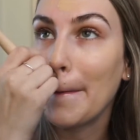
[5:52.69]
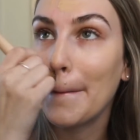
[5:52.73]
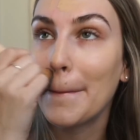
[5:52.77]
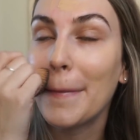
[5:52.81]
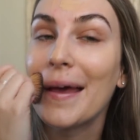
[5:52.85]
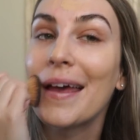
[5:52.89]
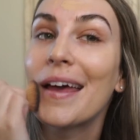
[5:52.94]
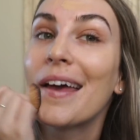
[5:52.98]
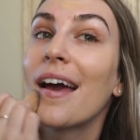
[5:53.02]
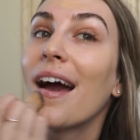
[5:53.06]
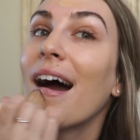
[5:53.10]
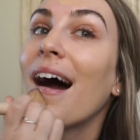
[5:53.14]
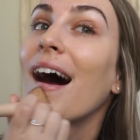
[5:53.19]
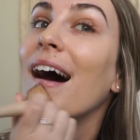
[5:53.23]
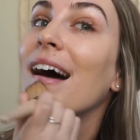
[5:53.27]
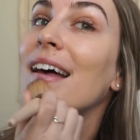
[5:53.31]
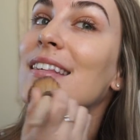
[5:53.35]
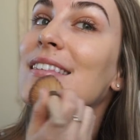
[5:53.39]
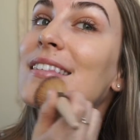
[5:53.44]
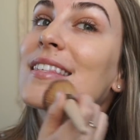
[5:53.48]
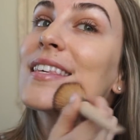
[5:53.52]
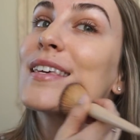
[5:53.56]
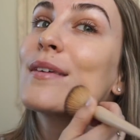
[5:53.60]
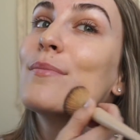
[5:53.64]
But it
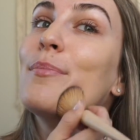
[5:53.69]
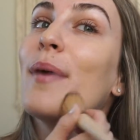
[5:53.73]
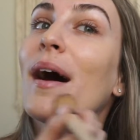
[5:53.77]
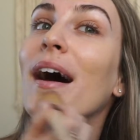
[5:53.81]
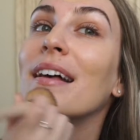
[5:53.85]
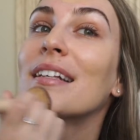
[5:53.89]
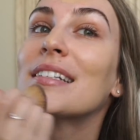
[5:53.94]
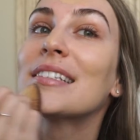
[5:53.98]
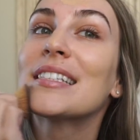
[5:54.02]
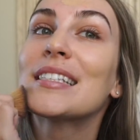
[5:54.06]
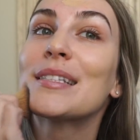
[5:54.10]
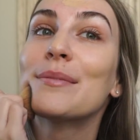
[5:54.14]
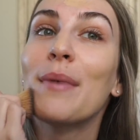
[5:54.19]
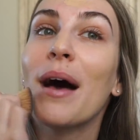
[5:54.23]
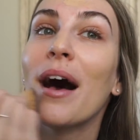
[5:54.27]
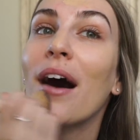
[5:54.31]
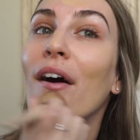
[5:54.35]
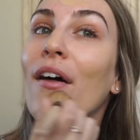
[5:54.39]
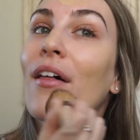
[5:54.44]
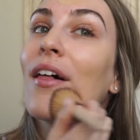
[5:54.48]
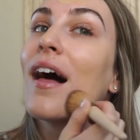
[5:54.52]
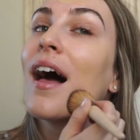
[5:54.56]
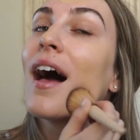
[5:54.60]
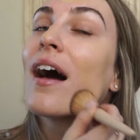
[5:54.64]
has the best
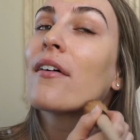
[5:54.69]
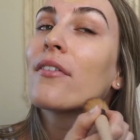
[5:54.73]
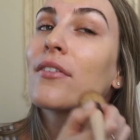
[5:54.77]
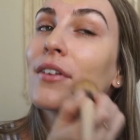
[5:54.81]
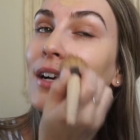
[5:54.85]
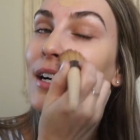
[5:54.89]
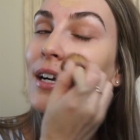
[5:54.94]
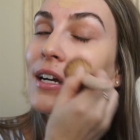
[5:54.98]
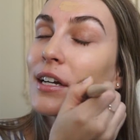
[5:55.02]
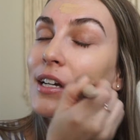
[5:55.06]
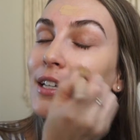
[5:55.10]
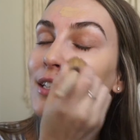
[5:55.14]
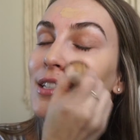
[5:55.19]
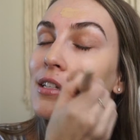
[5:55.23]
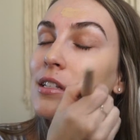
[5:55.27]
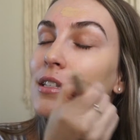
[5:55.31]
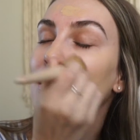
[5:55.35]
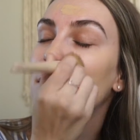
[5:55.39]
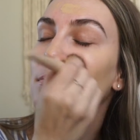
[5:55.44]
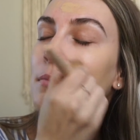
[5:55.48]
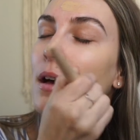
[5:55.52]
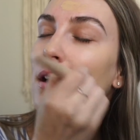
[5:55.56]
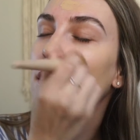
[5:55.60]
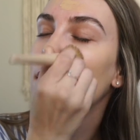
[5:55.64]
smell ever. It
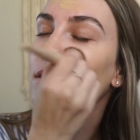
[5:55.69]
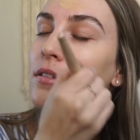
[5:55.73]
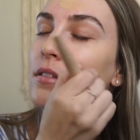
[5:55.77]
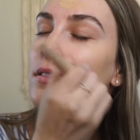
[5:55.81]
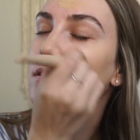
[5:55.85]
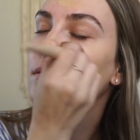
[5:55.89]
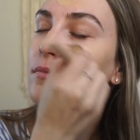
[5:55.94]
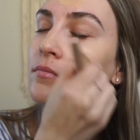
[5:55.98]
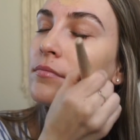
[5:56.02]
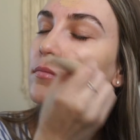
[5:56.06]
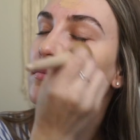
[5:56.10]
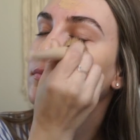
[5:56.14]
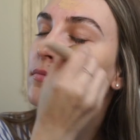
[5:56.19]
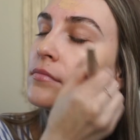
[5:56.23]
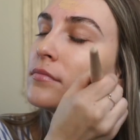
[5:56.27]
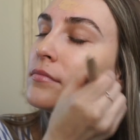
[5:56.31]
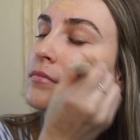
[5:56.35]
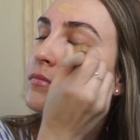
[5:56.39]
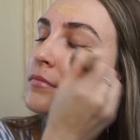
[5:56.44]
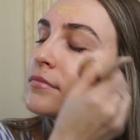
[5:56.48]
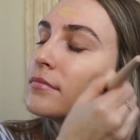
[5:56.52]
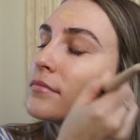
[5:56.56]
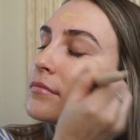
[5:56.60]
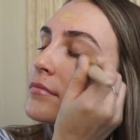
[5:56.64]
just smells
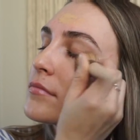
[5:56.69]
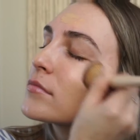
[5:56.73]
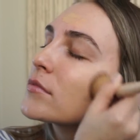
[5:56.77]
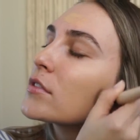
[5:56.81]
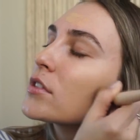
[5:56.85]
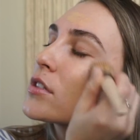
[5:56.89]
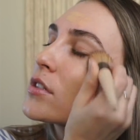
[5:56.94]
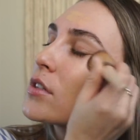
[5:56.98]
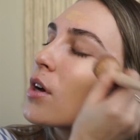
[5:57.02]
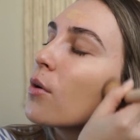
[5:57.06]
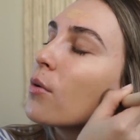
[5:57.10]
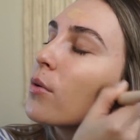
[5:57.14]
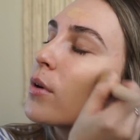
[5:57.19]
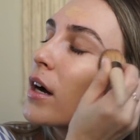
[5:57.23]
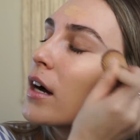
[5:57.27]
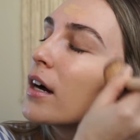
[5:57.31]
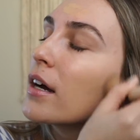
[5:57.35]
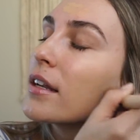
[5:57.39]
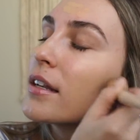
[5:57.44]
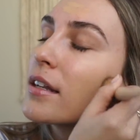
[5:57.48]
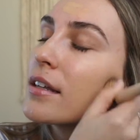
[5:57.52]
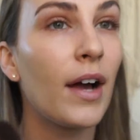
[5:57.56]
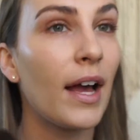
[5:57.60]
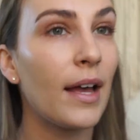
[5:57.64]
so
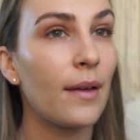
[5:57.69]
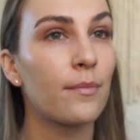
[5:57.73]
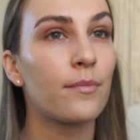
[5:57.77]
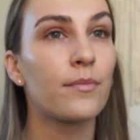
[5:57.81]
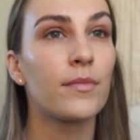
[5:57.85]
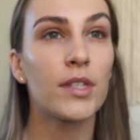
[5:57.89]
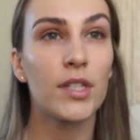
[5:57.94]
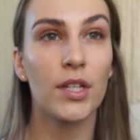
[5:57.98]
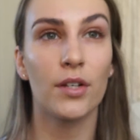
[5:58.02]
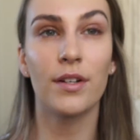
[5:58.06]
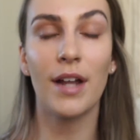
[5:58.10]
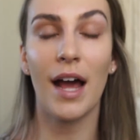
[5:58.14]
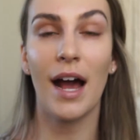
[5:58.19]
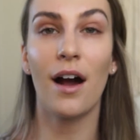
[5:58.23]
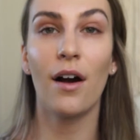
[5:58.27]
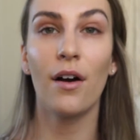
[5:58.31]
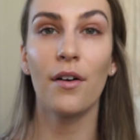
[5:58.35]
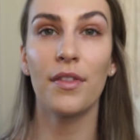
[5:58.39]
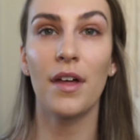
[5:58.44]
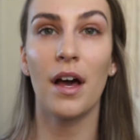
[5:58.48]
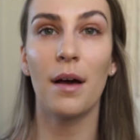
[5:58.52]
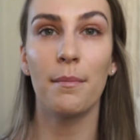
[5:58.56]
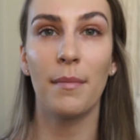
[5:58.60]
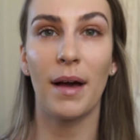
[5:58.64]
good. Okay, so
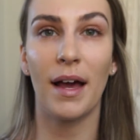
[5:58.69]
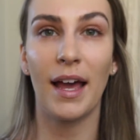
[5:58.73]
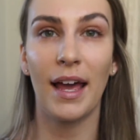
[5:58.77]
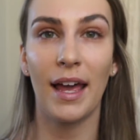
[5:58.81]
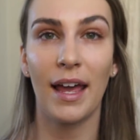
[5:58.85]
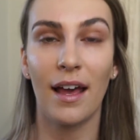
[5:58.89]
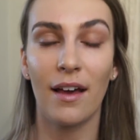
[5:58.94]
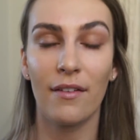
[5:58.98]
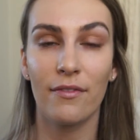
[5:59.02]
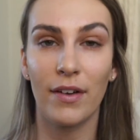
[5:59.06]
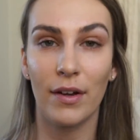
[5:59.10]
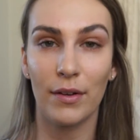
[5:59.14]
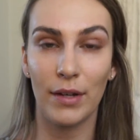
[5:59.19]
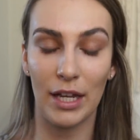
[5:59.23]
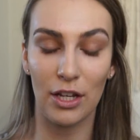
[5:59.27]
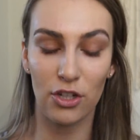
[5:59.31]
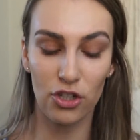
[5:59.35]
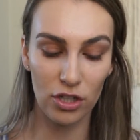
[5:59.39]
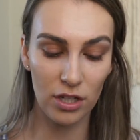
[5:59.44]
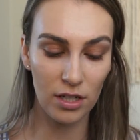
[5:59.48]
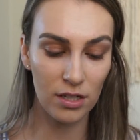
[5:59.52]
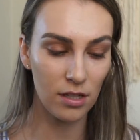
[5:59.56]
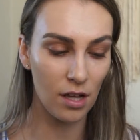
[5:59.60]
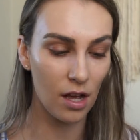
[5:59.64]
now that my
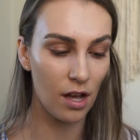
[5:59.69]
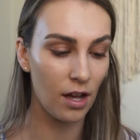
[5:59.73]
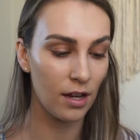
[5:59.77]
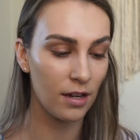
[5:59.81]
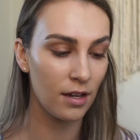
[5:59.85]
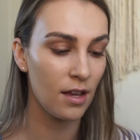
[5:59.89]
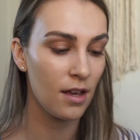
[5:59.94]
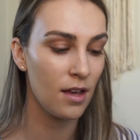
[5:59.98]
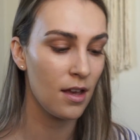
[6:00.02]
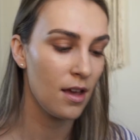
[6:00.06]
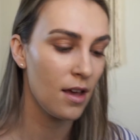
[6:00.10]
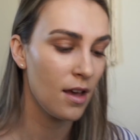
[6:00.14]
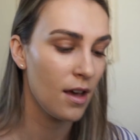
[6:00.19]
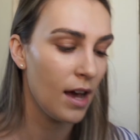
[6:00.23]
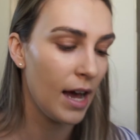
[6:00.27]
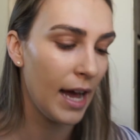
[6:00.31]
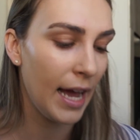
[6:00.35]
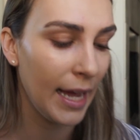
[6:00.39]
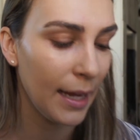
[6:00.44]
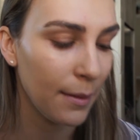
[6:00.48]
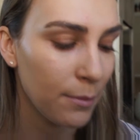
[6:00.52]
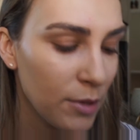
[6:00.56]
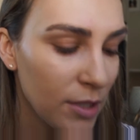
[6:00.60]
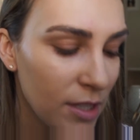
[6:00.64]
foundation is on,
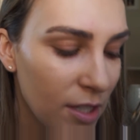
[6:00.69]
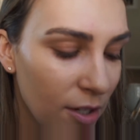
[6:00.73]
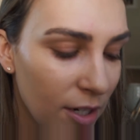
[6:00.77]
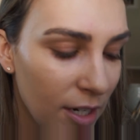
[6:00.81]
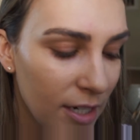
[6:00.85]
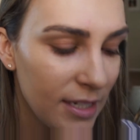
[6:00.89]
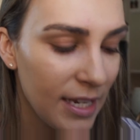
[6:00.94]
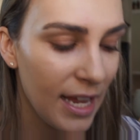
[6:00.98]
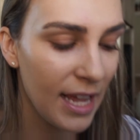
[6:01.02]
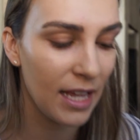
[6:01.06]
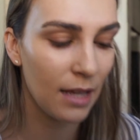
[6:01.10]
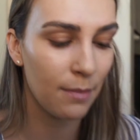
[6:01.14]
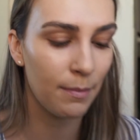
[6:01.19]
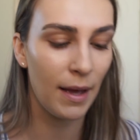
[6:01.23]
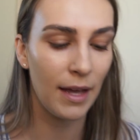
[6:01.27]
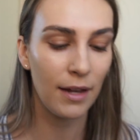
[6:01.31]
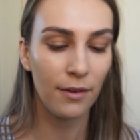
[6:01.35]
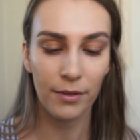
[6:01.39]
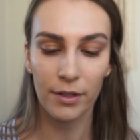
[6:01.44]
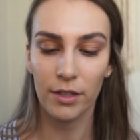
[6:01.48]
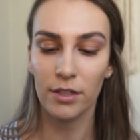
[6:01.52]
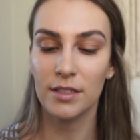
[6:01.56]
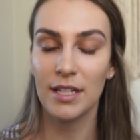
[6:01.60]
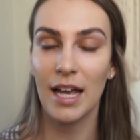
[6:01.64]
I'm just gonna take my
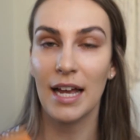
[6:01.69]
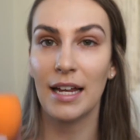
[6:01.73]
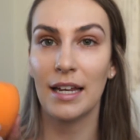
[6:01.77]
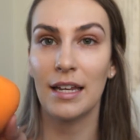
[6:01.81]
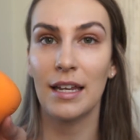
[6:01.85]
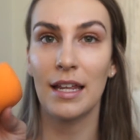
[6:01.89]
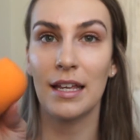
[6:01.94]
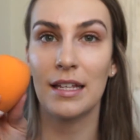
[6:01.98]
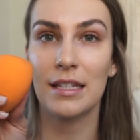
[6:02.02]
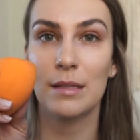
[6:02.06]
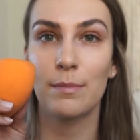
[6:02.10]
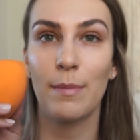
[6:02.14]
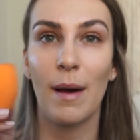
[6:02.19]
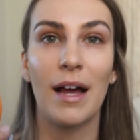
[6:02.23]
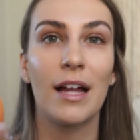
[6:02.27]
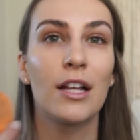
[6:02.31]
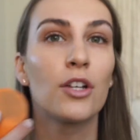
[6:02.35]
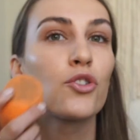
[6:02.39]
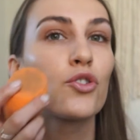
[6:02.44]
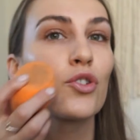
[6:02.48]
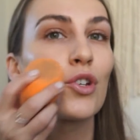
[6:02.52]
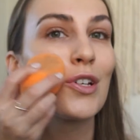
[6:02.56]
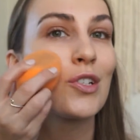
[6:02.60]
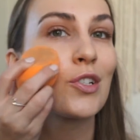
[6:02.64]
Real Technique
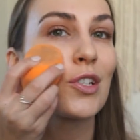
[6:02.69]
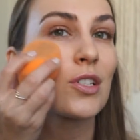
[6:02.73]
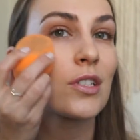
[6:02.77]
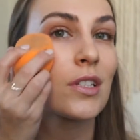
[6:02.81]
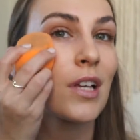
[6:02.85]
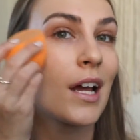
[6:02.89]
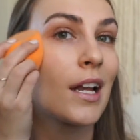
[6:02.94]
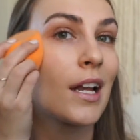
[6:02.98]
sponge and just